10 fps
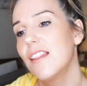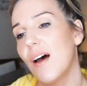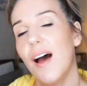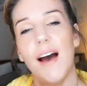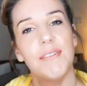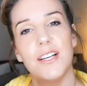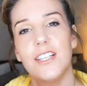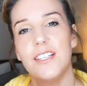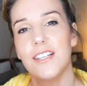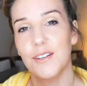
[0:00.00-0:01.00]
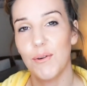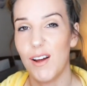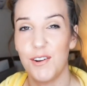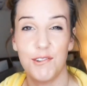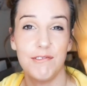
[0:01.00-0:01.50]
I have actually done
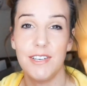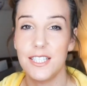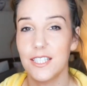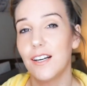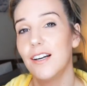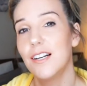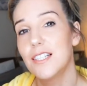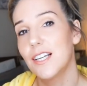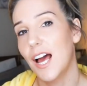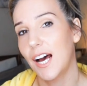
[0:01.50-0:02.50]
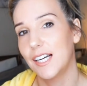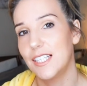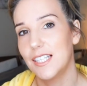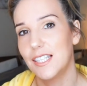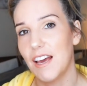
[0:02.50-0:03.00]
quite a lot of research
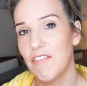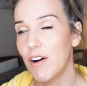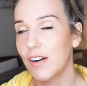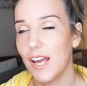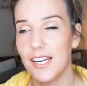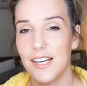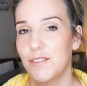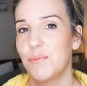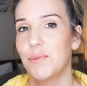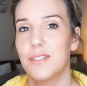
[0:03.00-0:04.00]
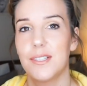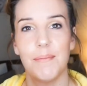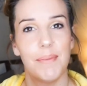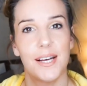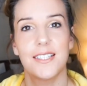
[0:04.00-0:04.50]
and there aren't any other ones
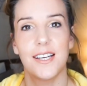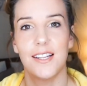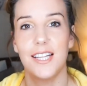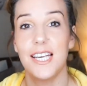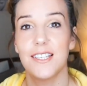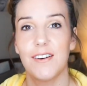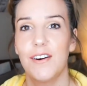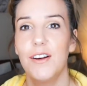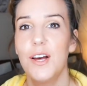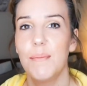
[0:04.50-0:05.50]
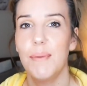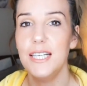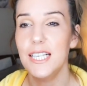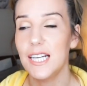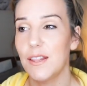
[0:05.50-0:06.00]
that are better. These are
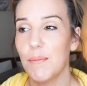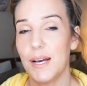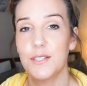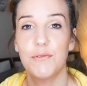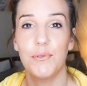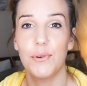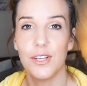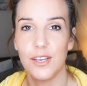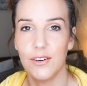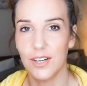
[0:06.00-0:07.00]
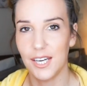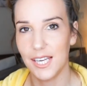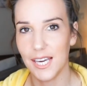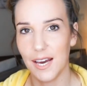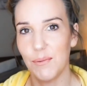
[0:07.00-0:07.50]
basically the best 4 that you're going
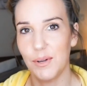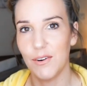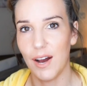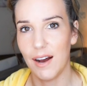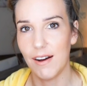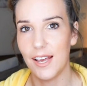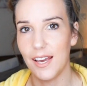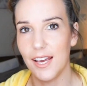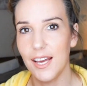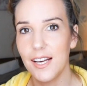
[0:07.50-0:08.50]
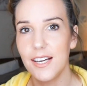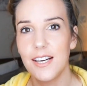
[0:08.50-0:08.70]
to get when you're out here.